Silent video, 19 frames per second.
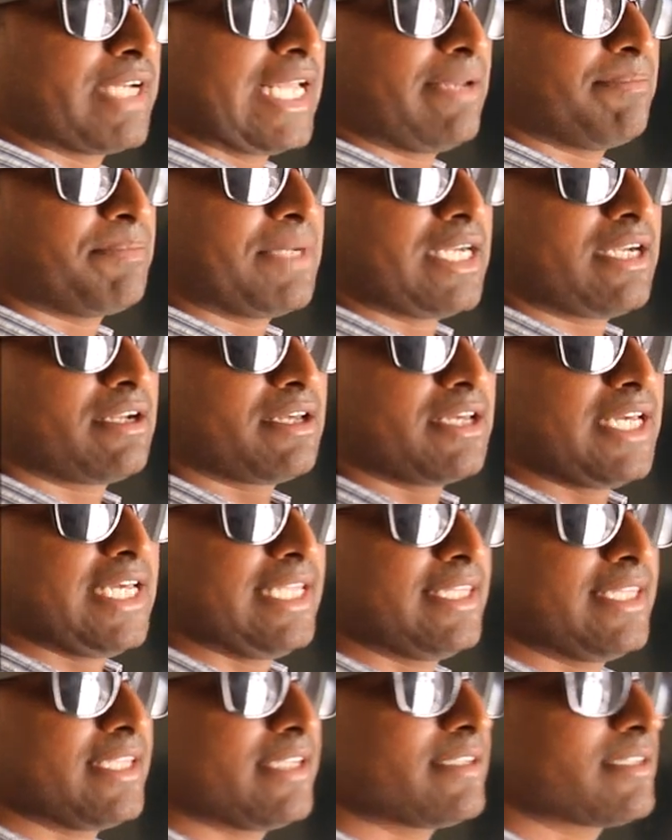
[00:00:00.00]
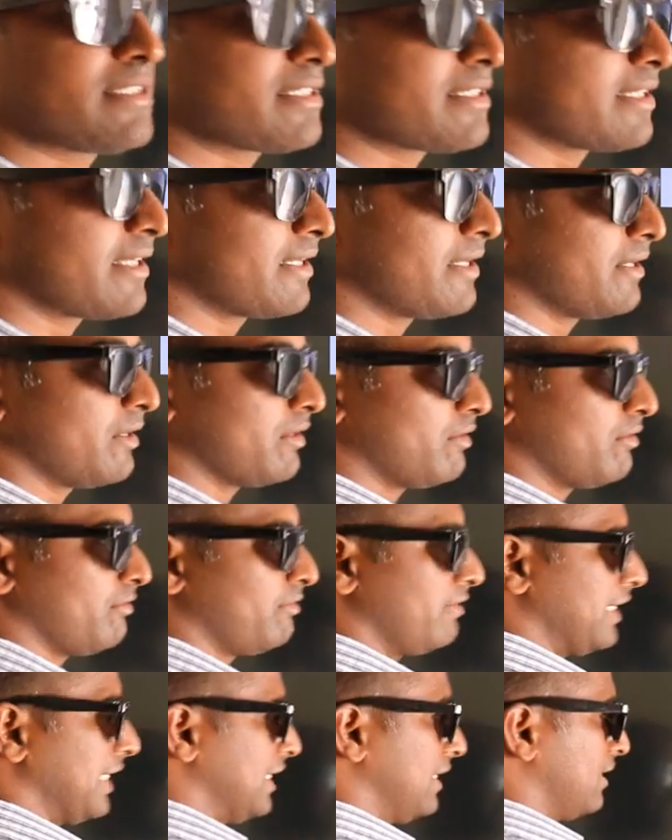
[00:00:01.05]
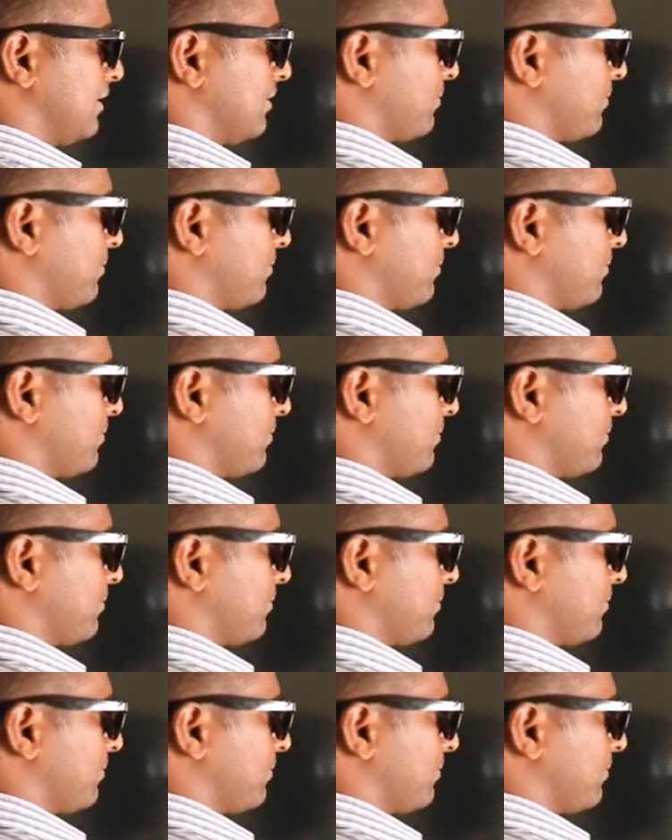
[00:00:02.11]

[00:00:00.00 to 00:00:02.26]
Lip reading: frame it in this way.